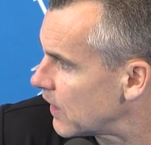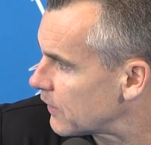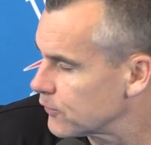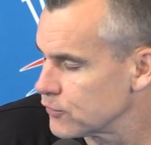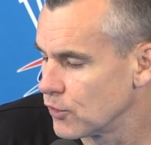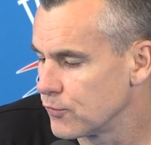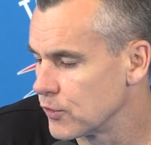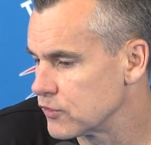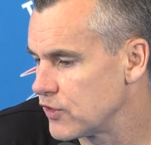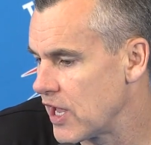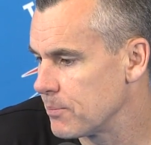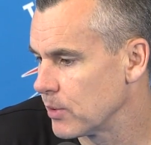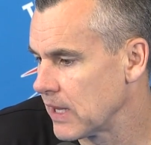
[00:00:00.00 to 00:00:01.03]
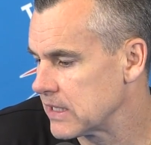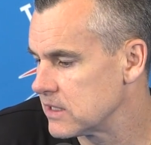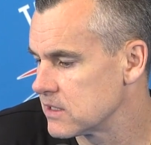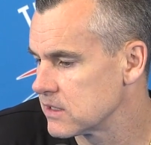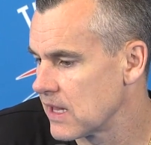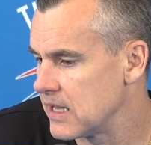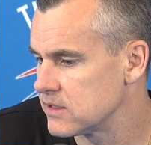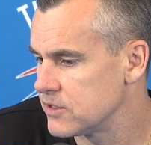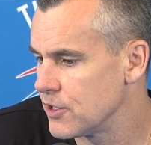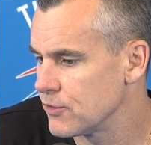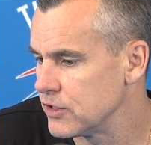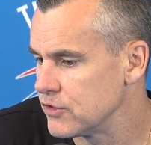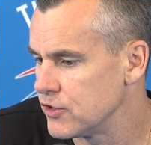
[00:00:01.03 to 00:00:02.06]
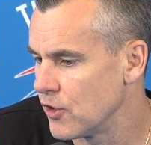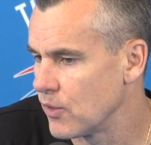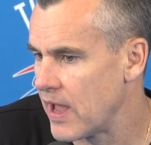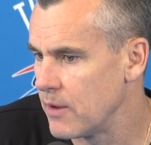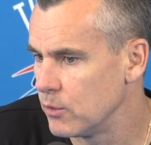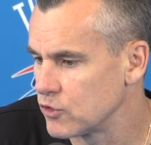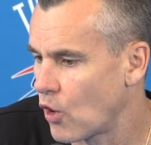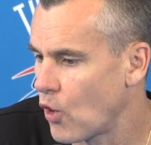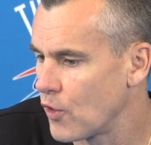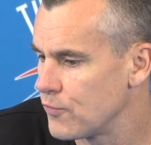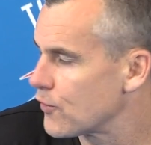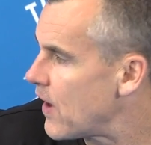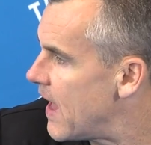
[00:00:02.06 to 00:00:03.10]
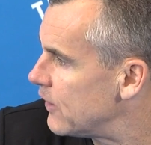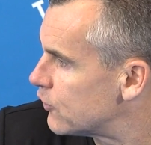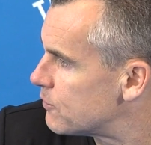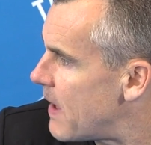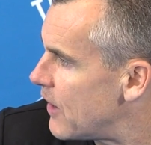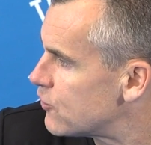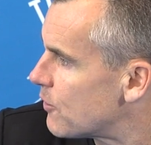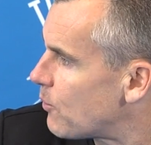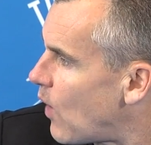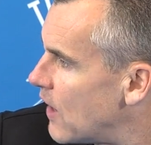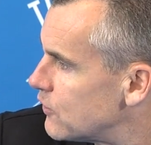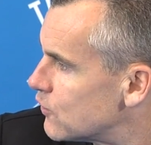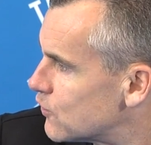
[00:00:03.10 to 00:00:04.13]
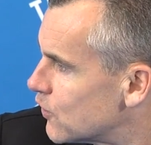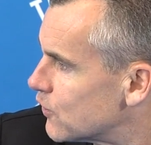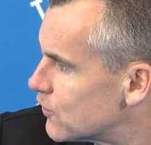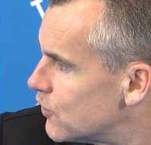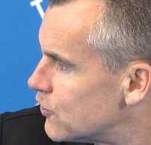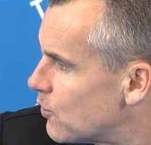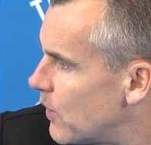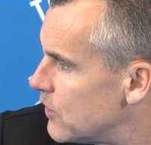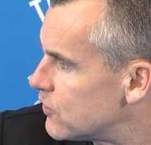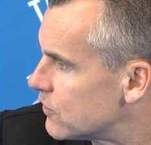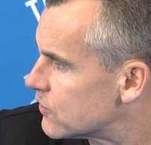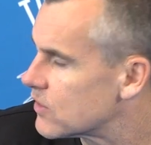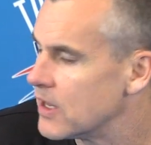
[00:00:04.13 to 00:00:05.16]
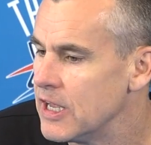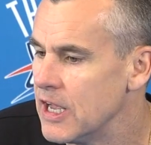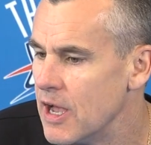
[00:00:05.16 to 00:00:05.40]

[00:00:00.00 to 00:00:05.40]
Like, so for example, like this last series, you know, it was hard for Enes matchup wise in certain situations.